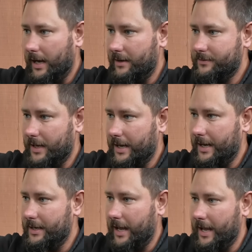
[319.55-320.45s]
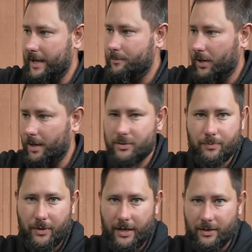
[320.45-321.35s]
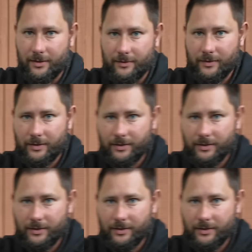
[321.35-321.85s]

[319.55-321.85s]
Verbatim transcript: I've got a pump sprayer